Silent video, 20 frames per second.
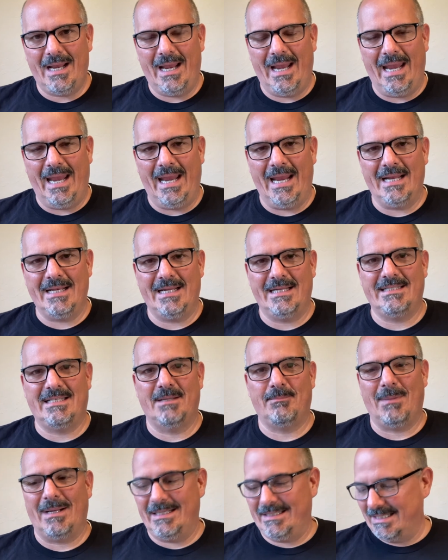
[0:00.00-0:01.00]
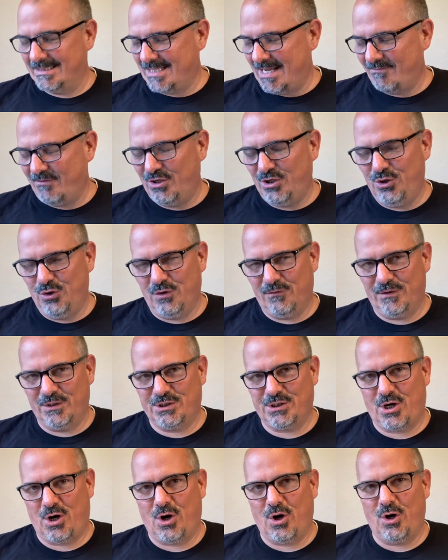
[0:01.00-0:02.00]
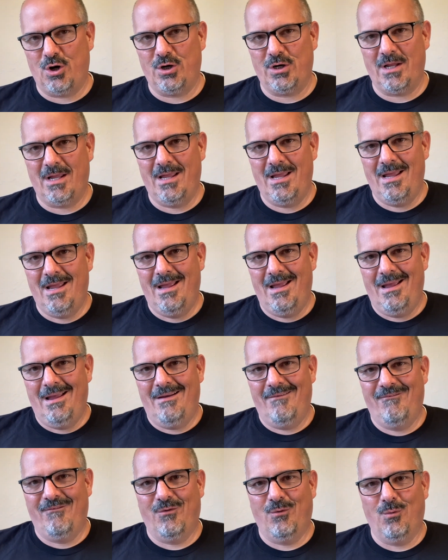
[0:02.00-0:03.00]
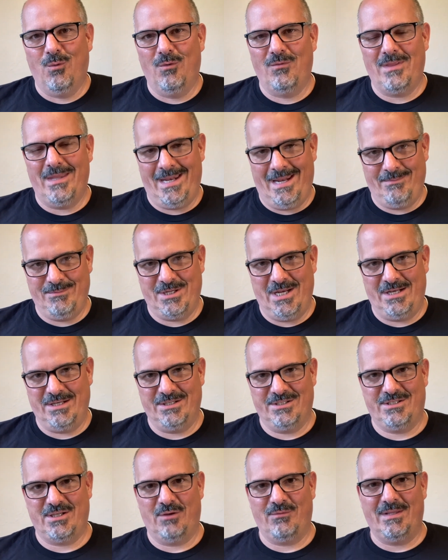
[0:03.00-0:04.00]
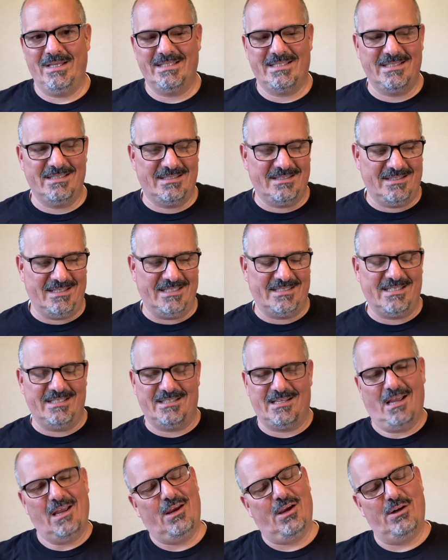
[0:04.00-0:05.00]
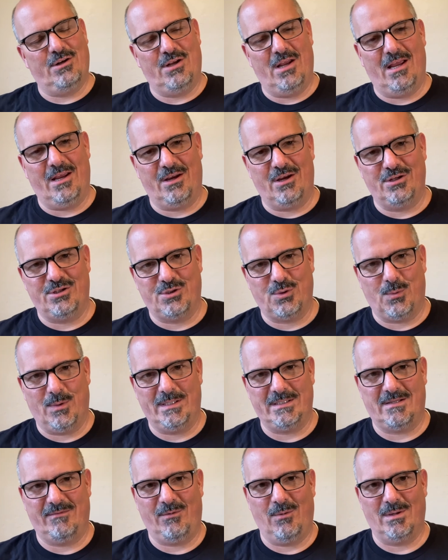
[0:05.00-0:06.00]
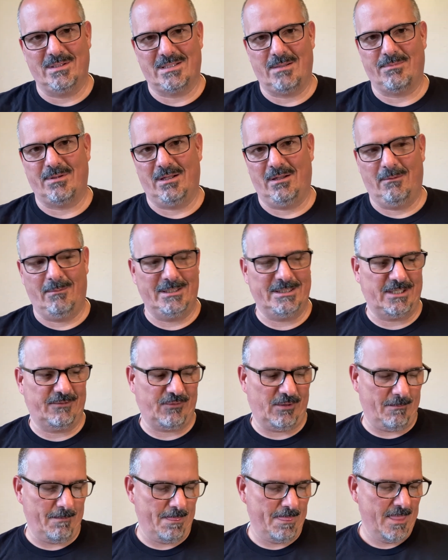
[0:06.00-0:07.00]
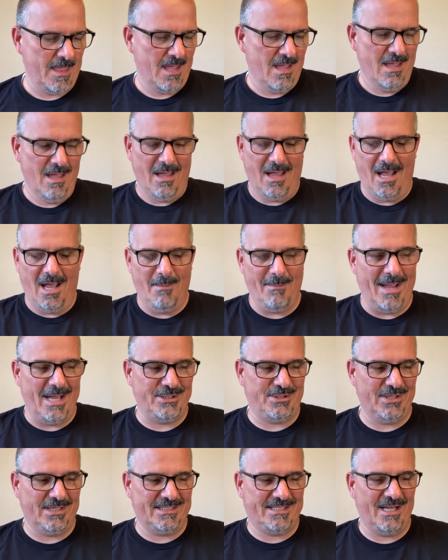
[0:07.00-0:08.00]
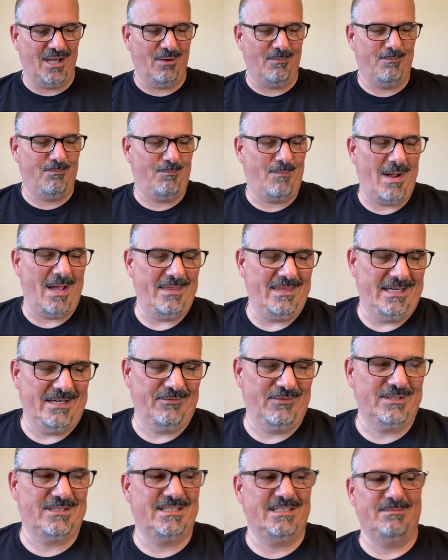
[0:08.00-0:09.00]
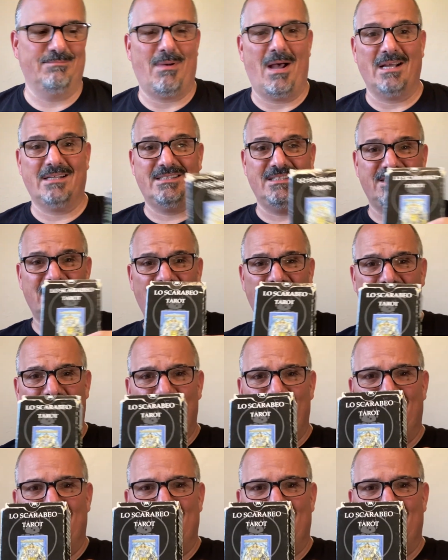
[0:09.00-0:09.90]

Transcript: but it does have the universe card for the name changes. So this is a good choice if you want something a little bit different. As you can tell by the difference in boxes, though,